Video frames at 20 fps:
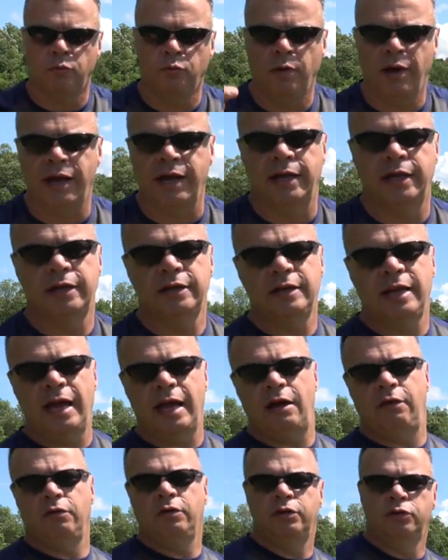away.
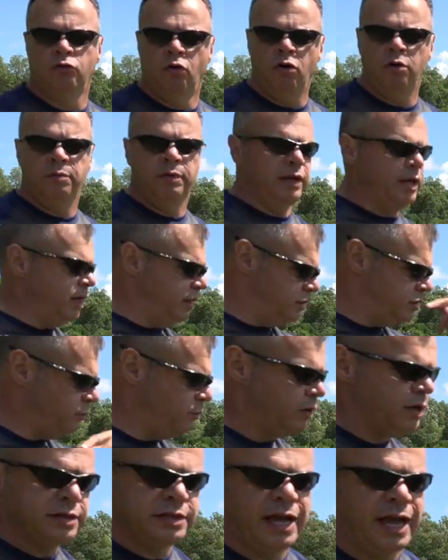Now, normally
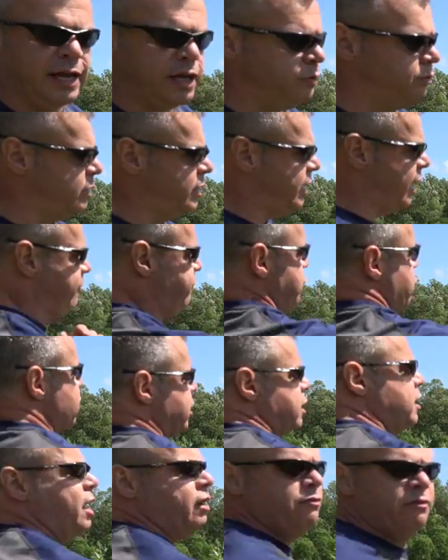someone attack you with a knife, you
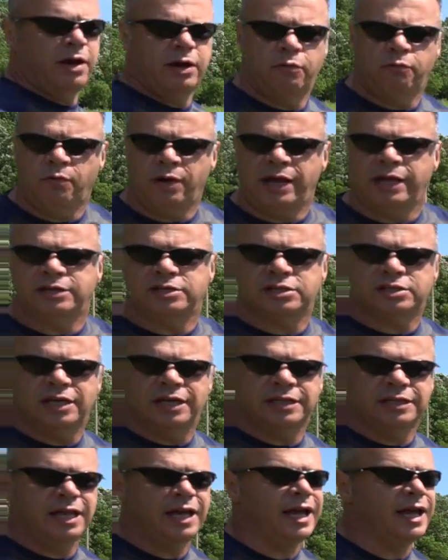could cut right away just
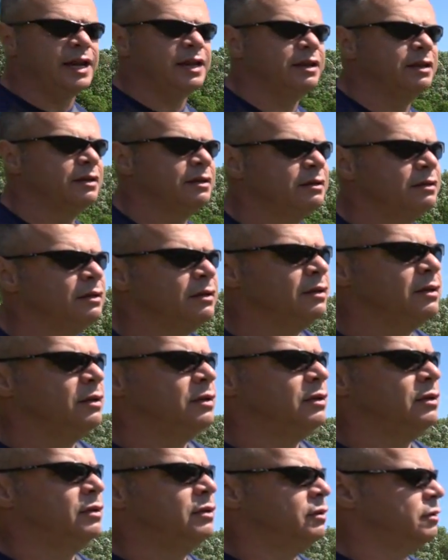like that.
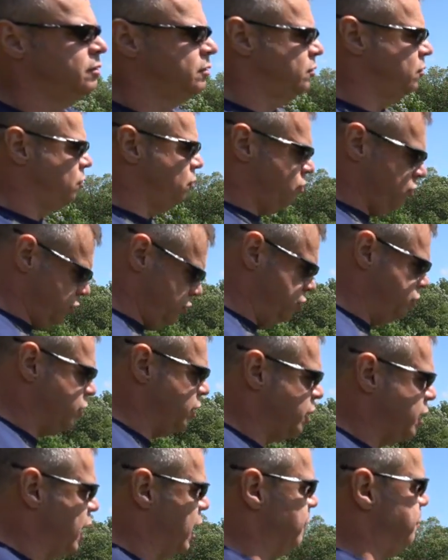Or you
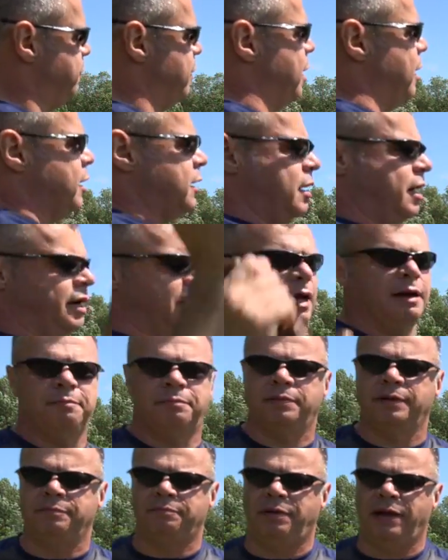could cut, cut up
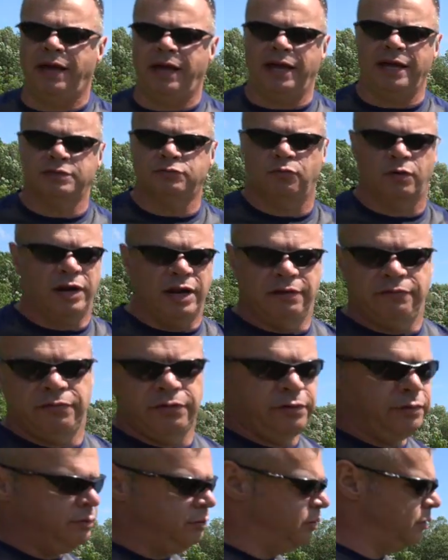and pass,
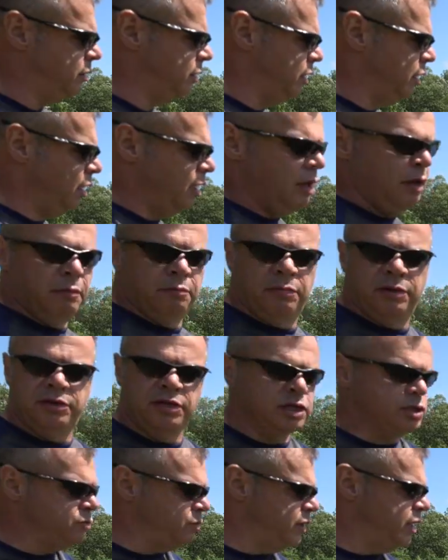whatever. But
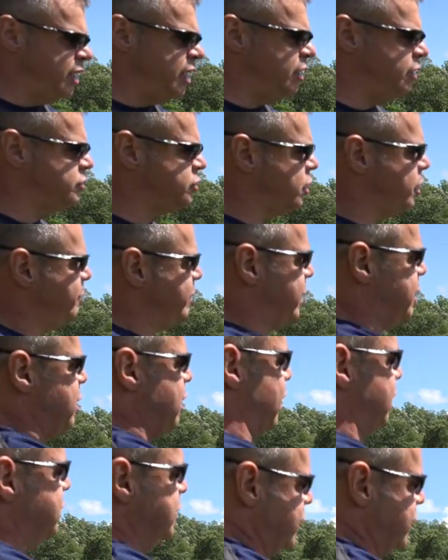this one here, it's gonna be cut